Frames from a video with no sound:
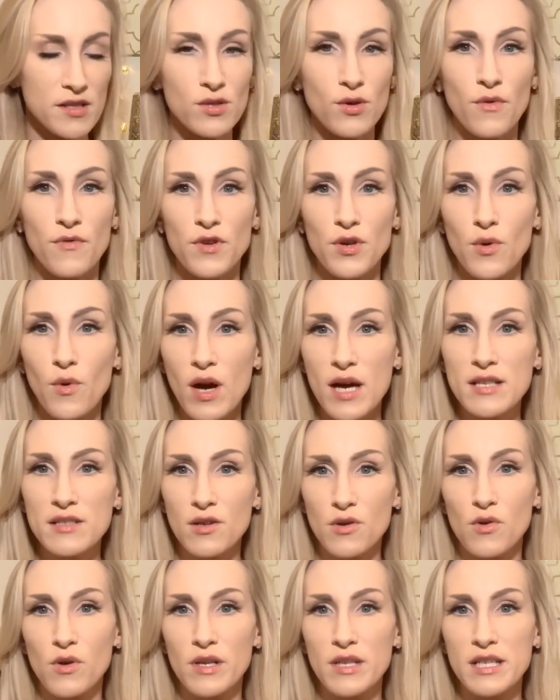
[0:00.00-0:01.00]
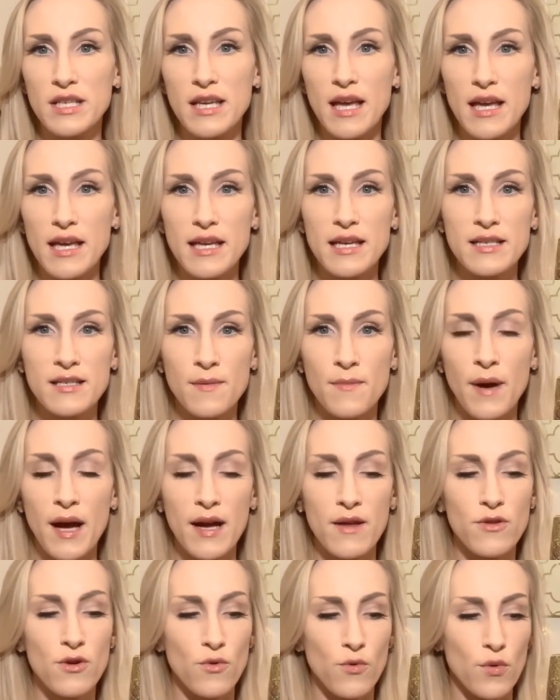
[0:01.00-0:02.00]
So if you guys are going to Yankee to
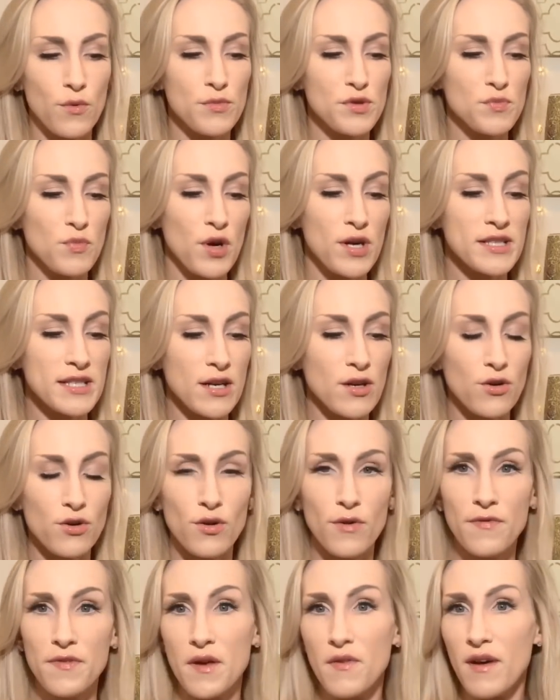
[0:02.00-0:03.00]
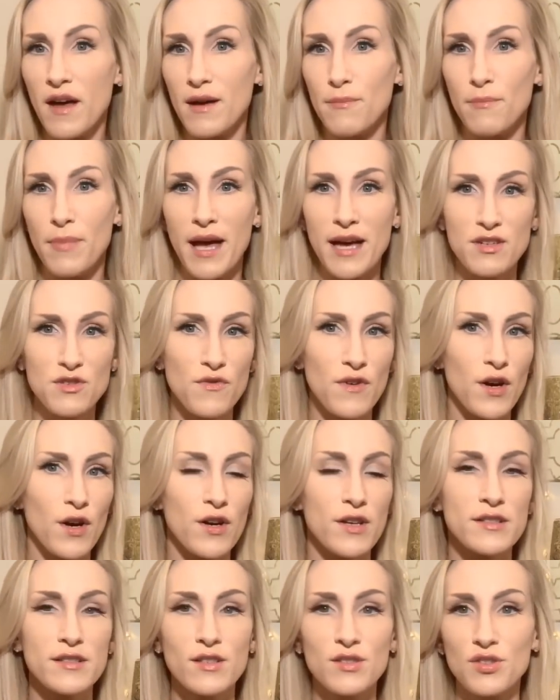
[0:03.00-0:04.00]
buy their room sprays, I don't know if they've had batch
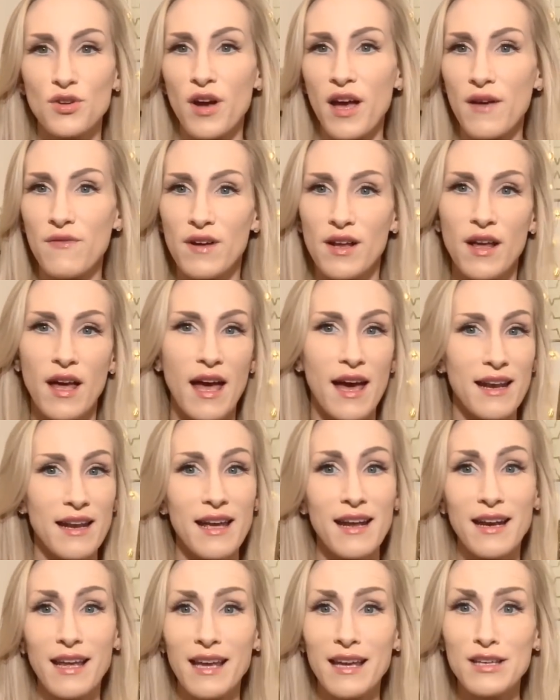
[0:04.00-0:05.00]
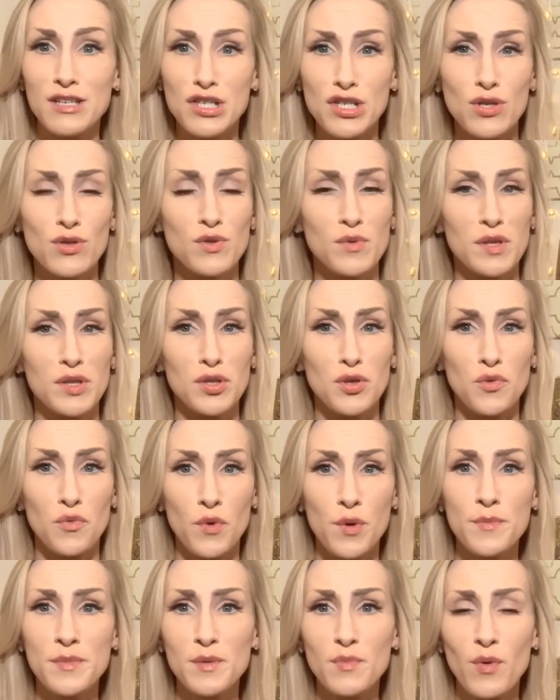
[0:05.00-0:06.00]
variances or haven't had any issues with their
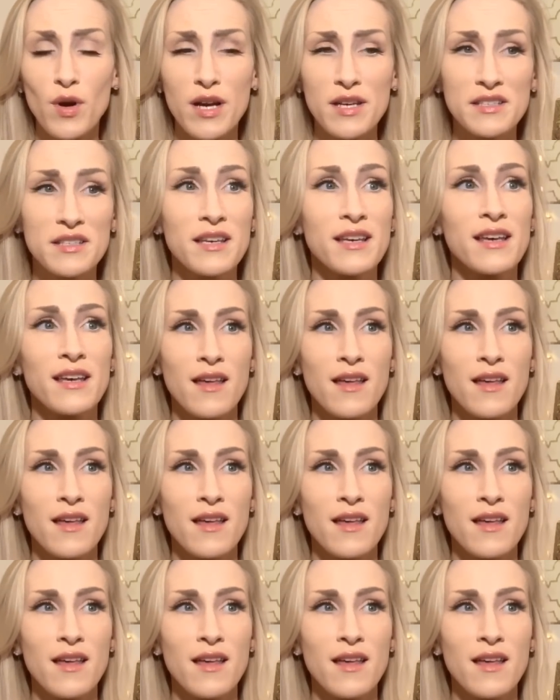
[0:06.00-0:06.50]
room sprays,